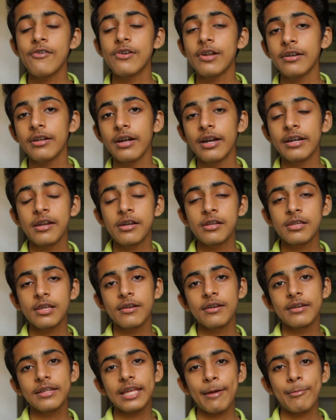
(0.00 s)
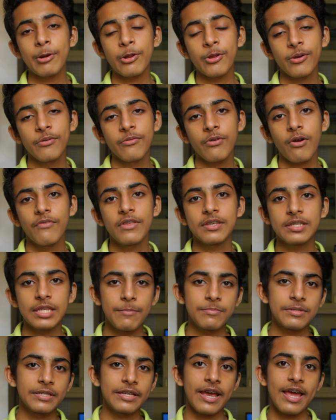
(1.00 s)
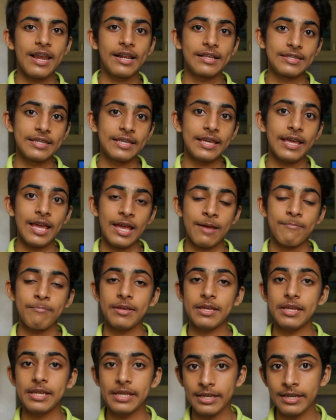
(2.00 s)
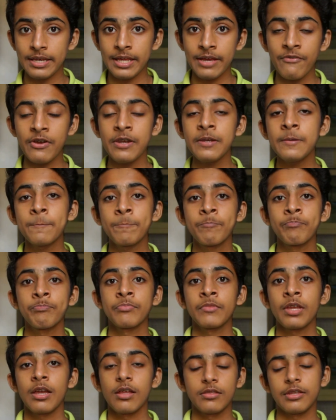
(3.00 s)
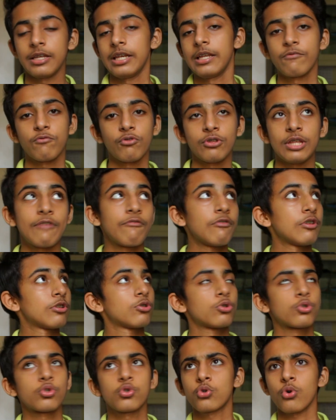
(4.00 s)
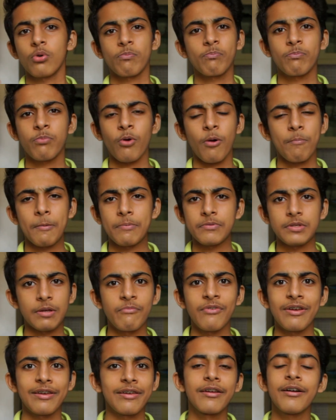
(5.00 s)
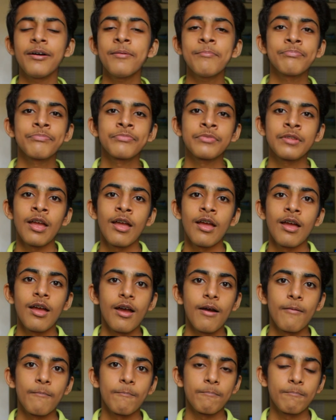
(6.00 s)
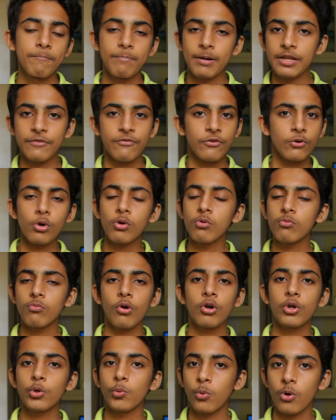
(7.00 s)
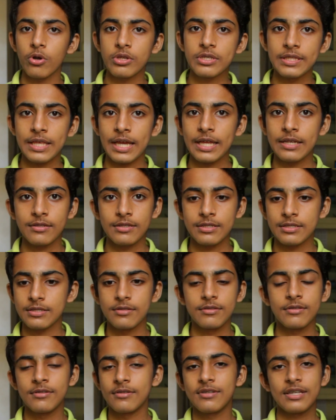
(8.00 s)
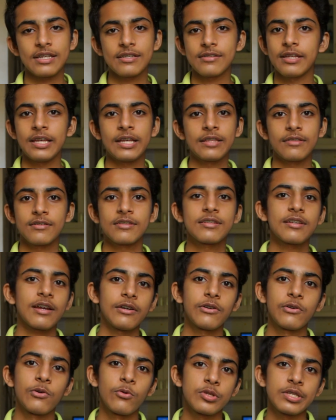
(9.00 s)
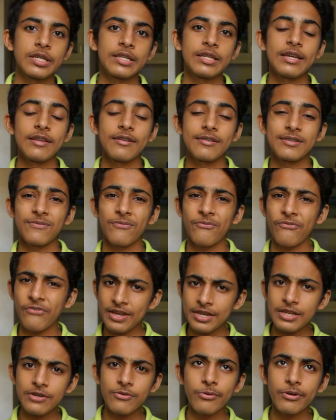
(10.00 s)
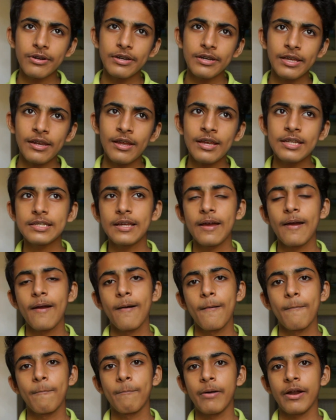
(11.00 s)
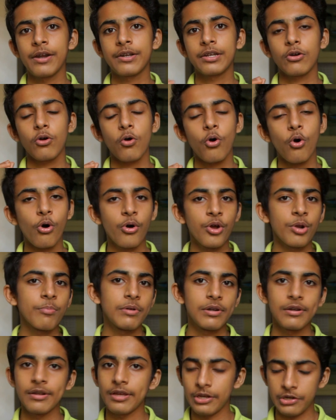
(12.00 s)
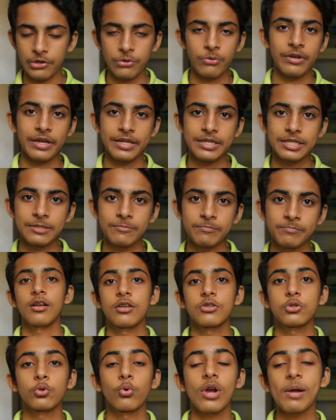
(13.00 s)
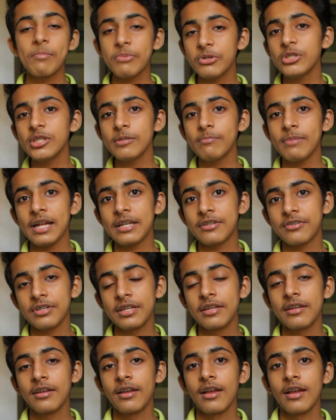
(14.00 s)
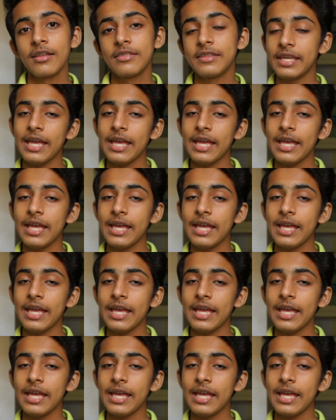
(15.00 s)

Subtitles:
done a dedicated camera review of the Samsung Galaxy M11. The link for that which should pop up somewhere here. But if you don't want to watch that, just take this conclusion. It is very good in daylight, but horrible in low light. So coming to the battery, the